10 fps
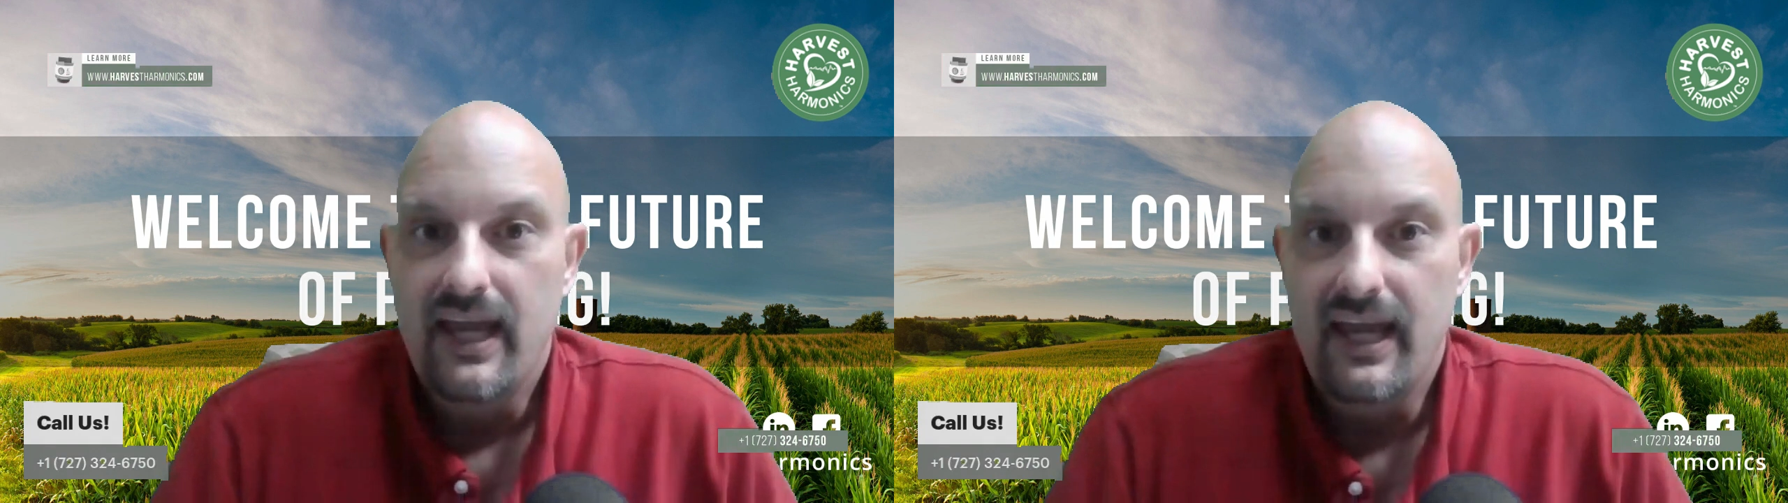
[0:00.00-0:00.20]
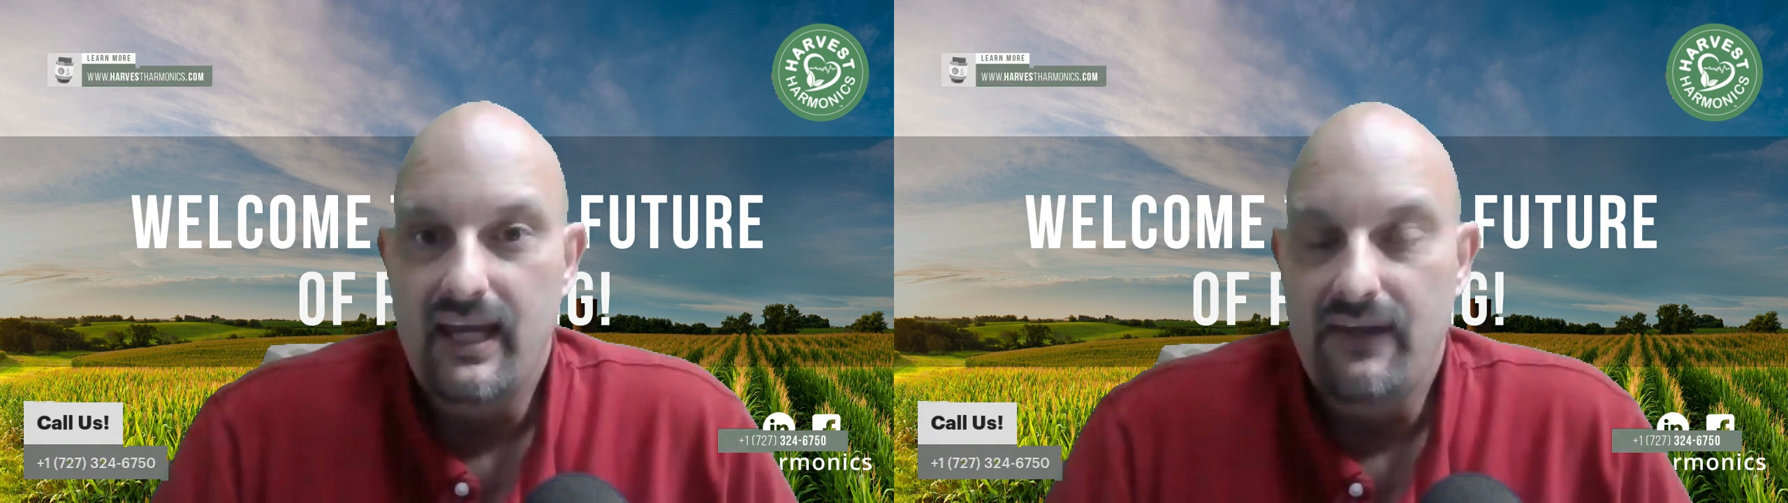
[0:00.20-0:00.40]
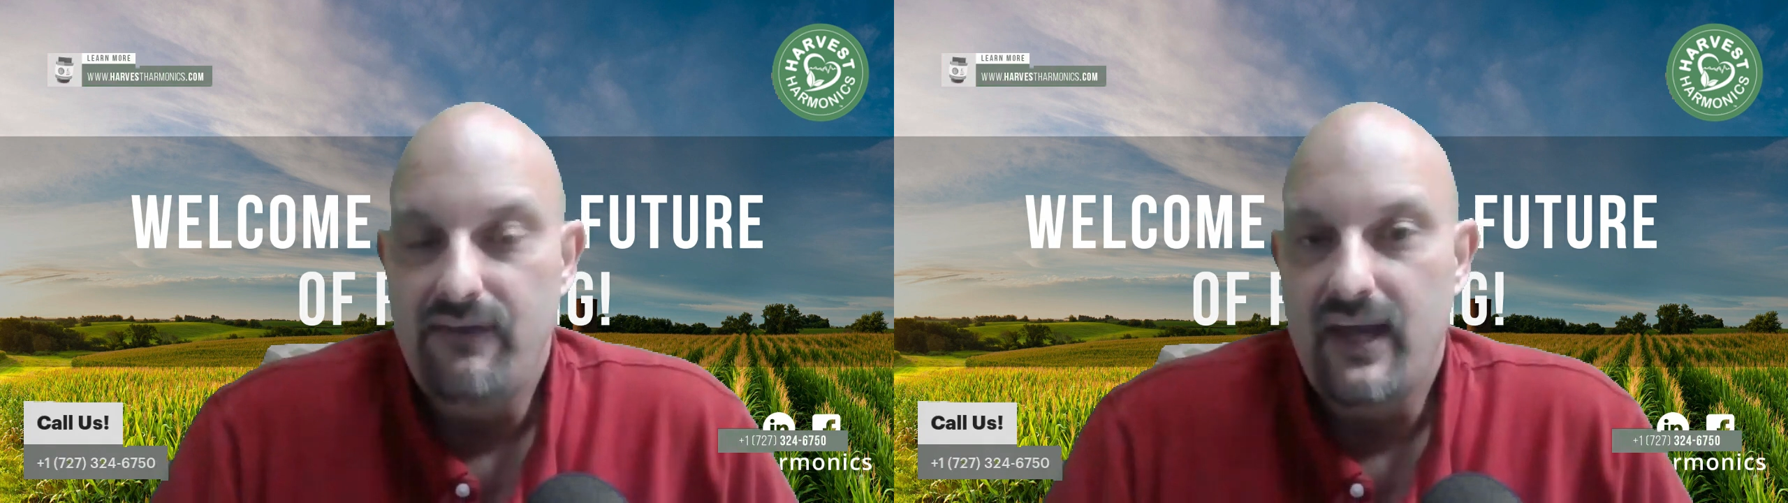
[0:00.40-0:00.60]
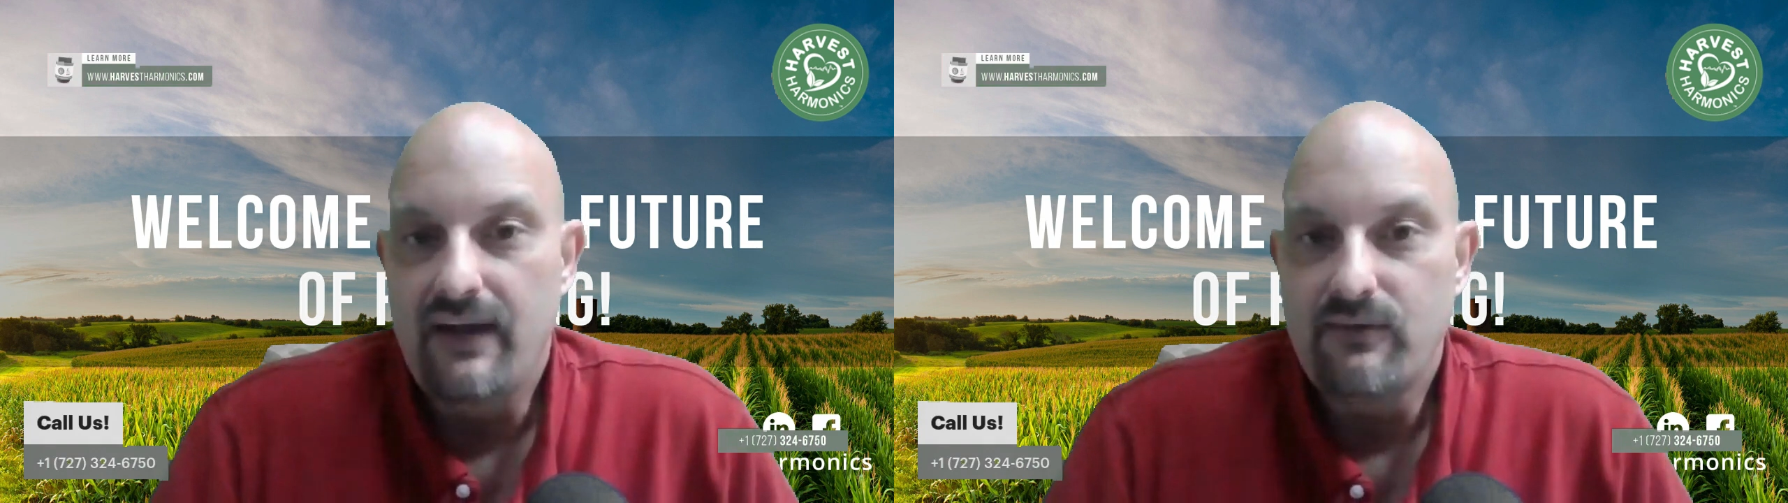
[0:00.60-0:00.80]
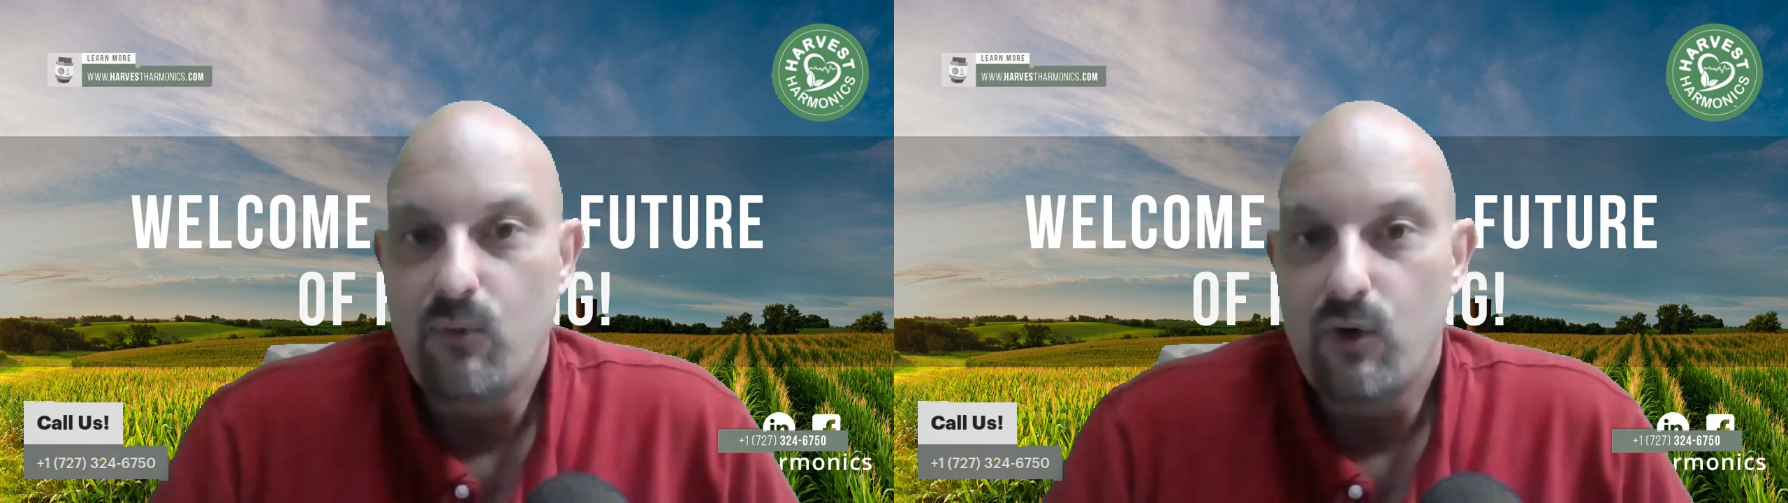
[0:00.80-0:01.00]
and if you
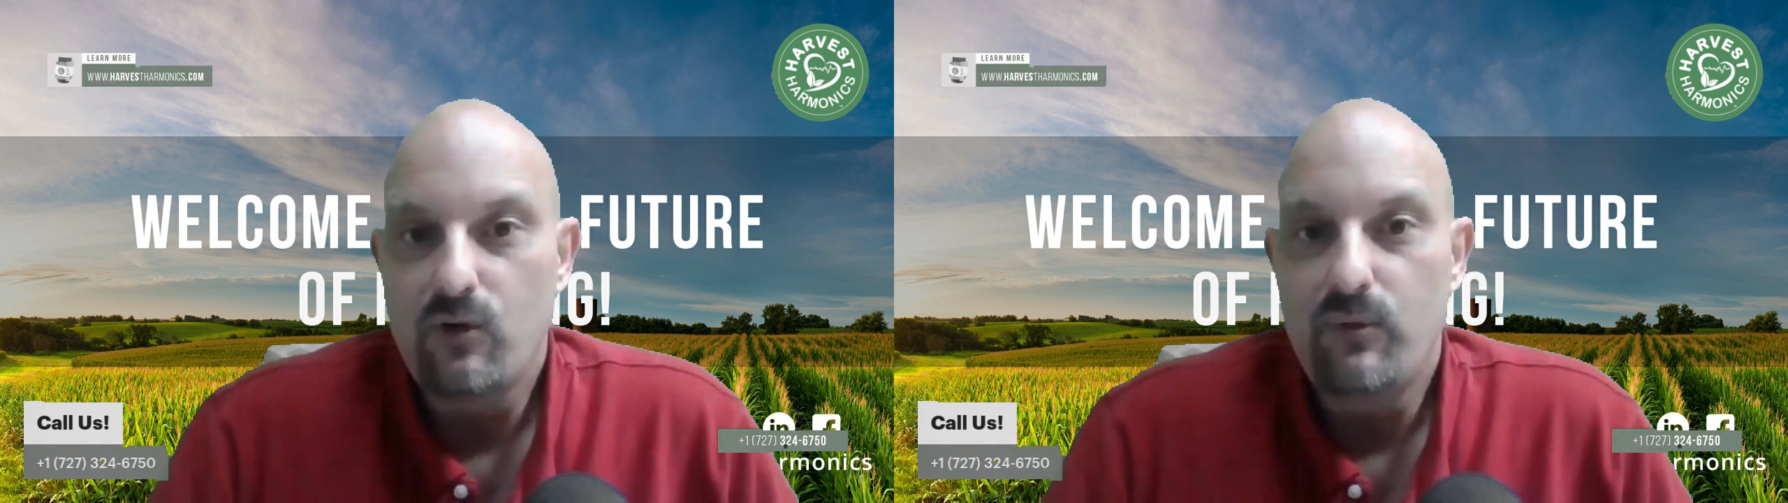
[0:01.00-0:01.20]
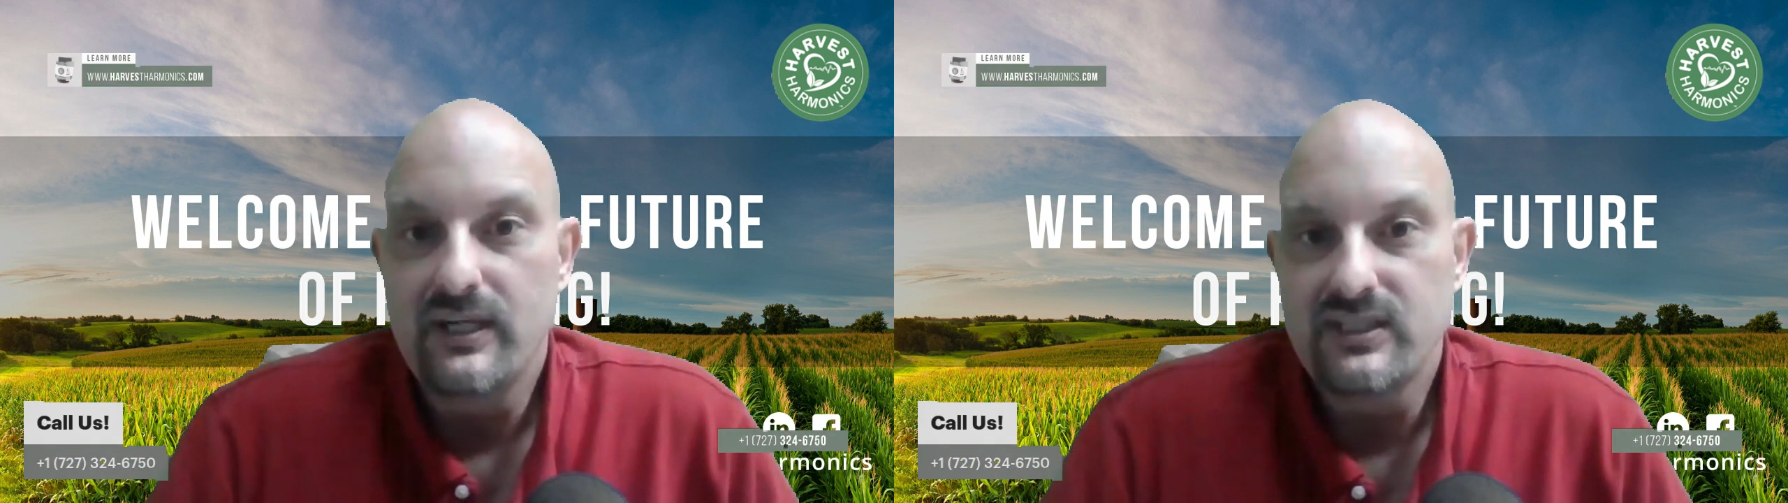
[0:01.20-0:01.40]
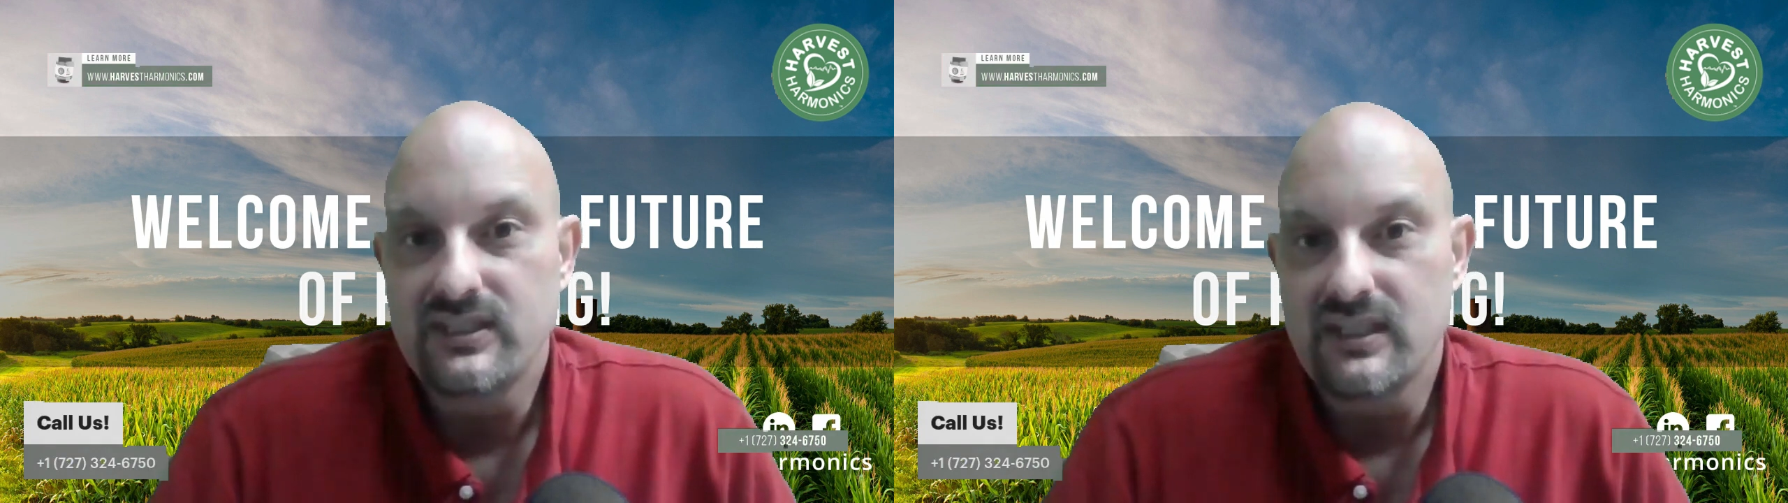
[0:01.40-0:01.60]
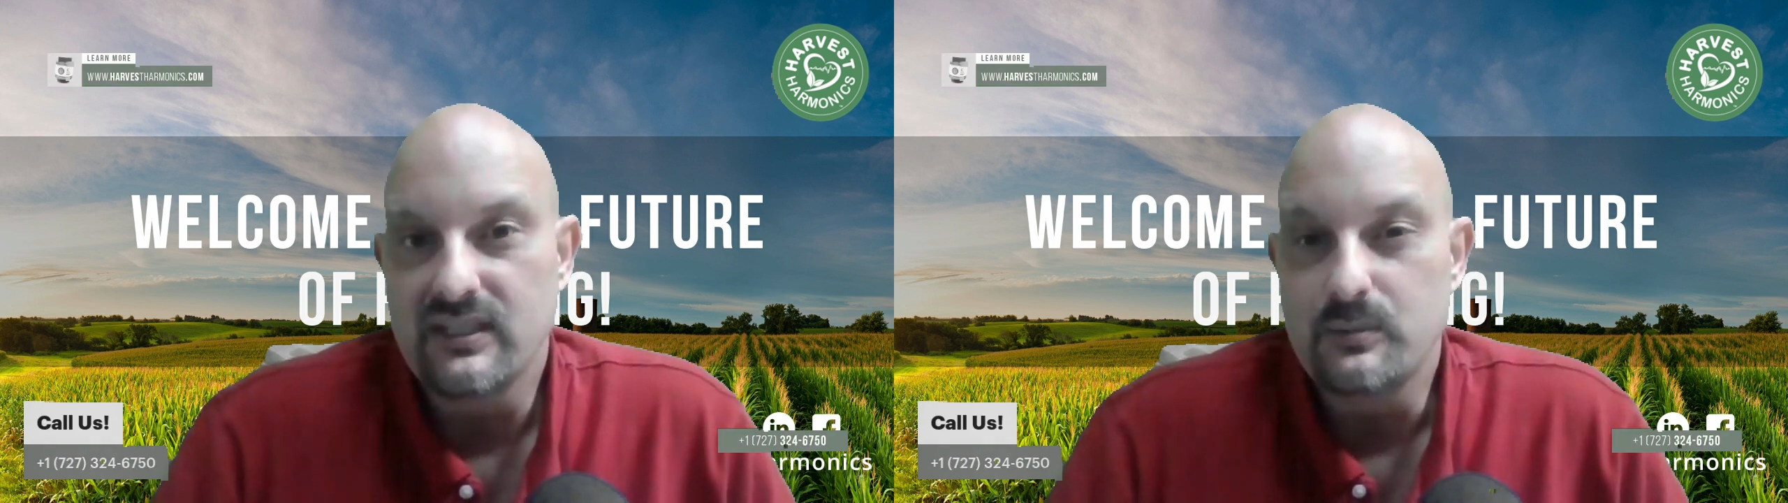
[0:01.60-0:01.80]
have more questions on the